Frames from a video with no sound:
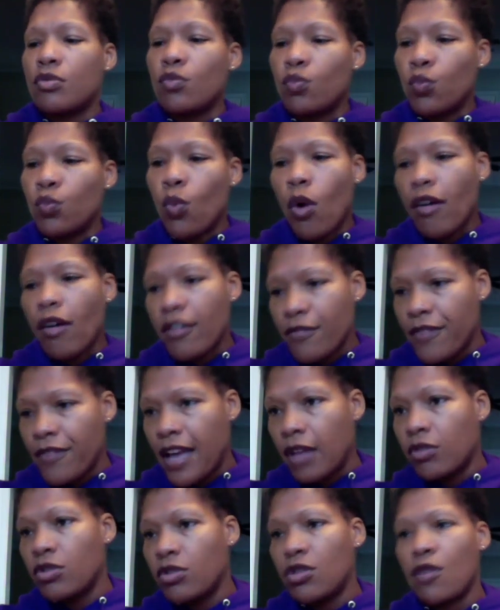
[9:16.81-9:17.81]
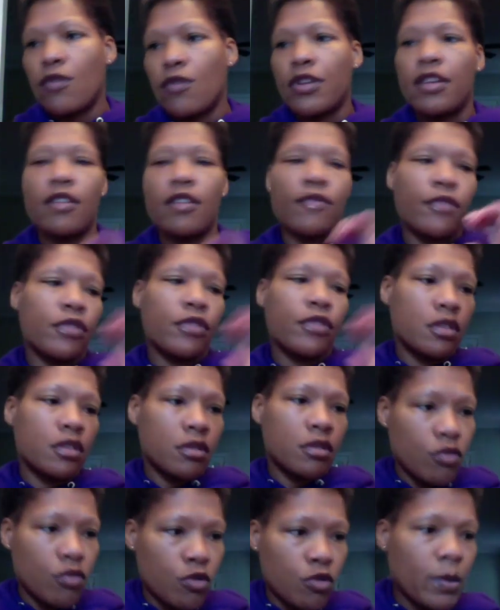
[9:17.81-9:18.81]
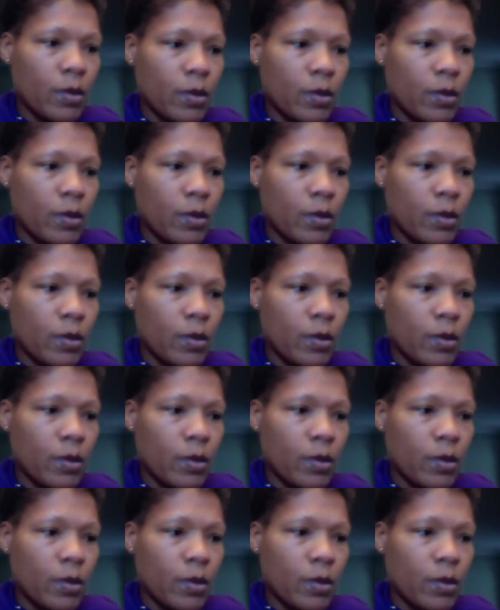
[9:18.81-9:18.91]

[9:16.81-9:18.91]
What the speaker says: water fountains over here for this group, and